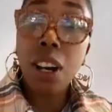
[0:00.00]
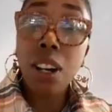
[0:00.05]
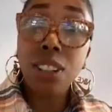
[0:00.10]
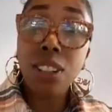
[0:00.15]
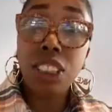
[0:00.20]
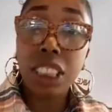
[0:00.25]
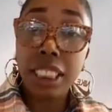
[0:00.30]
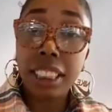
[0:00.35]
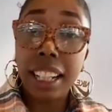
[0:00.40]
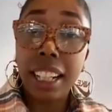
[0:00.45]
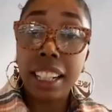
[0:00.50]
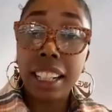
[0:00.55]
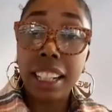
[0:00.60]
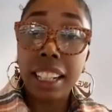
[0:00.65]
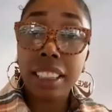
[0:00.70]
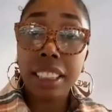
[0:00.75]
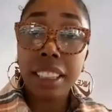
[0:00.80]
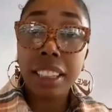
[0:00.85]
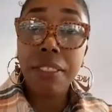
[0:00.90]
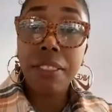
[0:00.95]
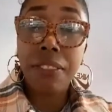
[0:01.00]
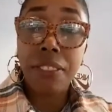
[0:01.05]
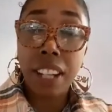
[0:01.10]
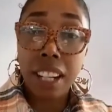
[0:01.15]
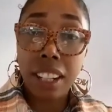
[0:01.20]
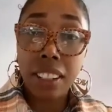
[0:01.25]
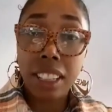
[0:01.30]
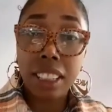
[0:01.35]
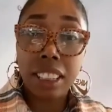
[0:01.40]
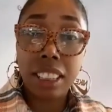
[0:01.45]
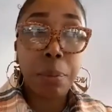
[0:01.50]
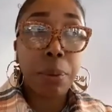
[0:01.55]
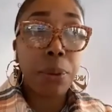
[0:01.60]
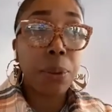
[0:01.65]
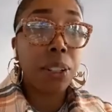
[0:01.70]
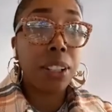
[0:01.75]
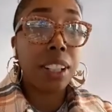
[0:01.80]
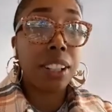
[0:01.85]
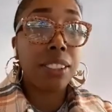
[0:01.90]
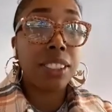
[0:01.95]
she's actually very
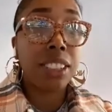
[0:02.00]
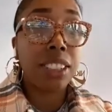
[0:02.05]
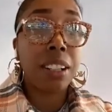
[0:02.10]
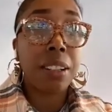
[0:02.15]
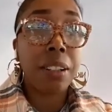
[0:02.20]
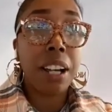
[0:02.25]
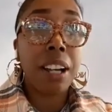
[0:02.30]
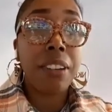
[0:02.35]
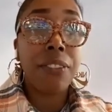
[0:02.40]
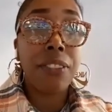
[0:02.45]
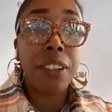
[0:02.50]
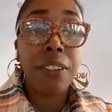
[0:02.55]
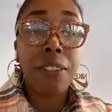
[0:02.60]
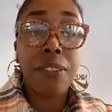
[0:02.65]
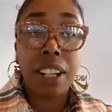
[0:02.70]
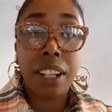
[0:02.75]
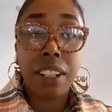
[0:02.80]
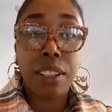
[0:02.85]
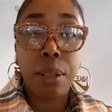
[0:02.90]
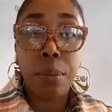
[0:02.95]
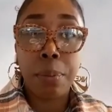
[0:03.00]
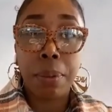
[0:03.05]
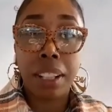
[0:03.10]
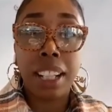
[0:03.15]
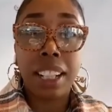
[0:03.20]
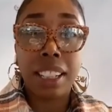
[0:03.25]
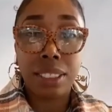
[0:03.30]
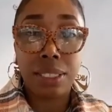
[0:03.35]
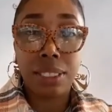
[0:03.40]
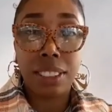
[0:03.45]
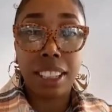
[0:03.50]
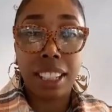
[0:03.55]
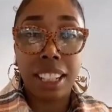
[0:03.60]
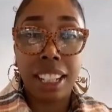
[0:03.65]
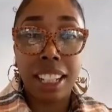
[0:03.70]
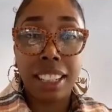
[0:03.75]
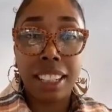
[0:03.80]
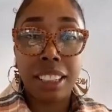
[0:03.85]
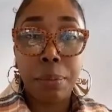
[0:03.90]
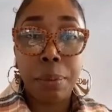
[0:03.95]
supportive. So I feel very blessed with
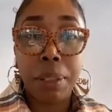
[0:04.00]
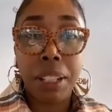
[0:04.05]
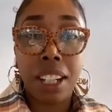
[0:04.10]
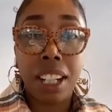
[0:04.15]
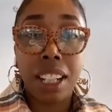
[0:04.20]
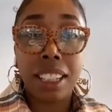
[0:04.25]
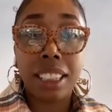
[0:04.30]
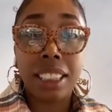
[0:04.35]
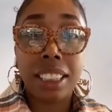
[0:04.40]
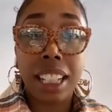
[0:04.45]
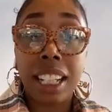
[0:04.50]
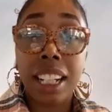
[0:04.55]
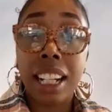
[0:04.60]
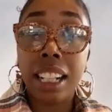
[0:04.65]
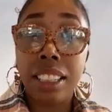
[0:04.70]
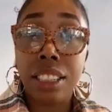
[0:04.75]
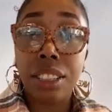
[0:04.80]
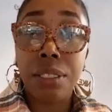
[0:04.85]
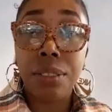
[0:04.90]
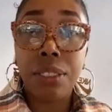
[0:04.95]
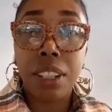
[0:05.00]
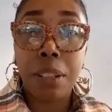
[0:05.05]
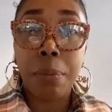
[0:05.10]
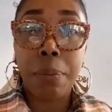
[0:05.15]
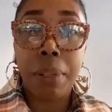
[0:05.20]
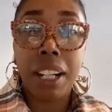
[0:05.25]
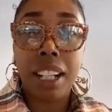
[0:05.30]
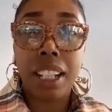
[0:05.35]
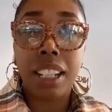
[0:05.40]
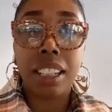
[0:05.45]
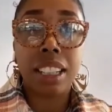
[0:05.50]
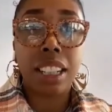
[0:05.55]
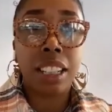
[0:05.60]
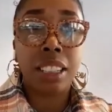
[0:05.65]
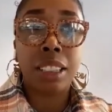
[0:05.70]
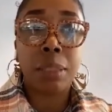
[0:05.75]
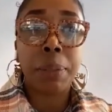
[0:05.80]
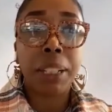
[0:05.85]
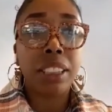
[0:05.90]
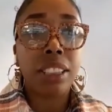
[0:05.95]
that, to be honest. And I do run by,
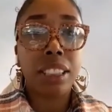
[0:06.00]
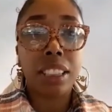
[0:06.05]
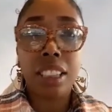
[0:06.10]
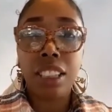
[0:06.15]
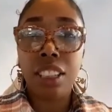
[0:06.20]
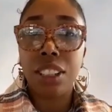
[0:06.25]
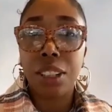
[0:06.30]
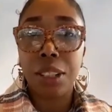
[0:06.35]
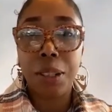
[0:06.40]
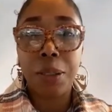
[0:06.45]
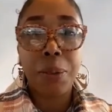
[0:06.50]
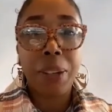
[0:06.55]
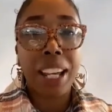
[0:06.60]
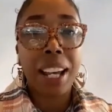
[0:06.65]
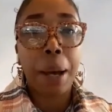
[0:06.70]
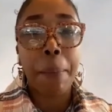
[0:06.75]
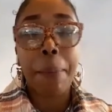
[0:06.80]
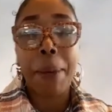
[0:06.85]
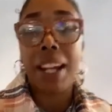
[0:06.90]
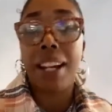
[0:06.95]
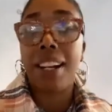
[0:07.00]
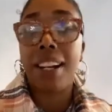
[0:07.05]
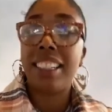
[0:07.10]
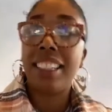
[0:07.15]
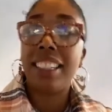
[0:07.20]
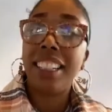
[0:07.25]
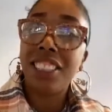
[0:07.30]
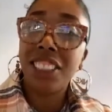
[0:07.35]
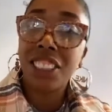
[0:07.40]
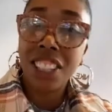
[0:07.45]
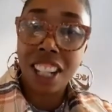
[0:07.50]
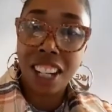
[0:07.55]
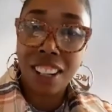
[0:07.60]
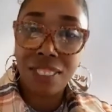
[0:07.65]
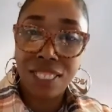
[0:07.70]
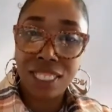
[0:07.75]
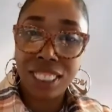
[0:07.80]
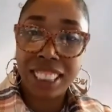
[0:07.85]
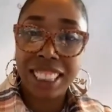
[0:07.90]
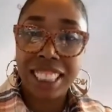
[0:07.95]
especially, you know, we have parent-teacher
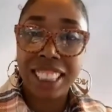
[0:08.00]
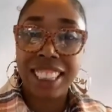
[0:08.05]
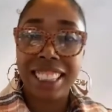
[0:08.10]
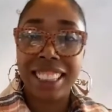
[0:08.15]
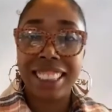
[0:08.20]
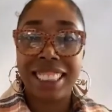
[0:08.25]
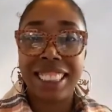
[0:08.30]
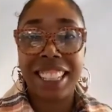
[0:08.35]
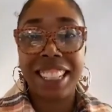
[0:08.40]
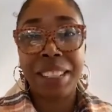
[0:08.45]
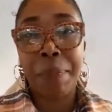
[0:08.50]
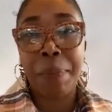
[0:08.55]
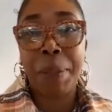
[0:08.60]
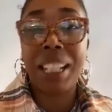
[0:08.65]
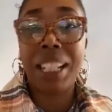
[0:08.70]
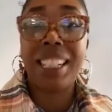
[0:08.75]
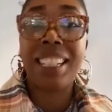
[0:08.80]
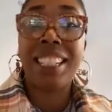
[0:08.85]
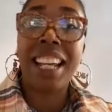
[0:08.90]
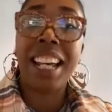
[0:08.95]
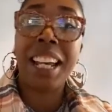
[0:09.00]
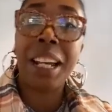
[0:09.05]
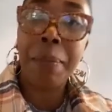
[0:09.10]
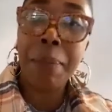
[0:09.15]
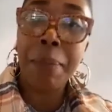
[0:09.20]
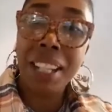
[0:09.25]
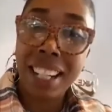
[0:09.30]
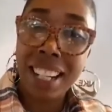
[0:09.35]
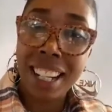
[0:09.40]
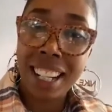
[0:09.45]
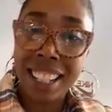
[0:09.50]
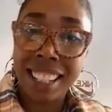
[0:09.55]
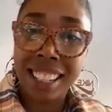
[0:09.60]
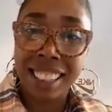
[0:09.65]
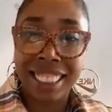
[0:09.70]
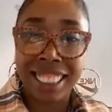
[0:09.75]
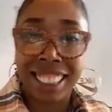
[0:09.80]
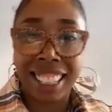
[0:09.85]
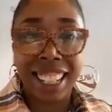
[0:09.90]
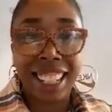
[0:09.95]
conferences and PTA
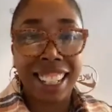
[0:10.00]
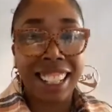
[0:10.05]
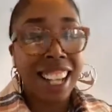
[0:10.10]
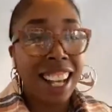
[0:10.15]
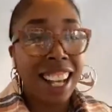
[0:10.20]
meetings and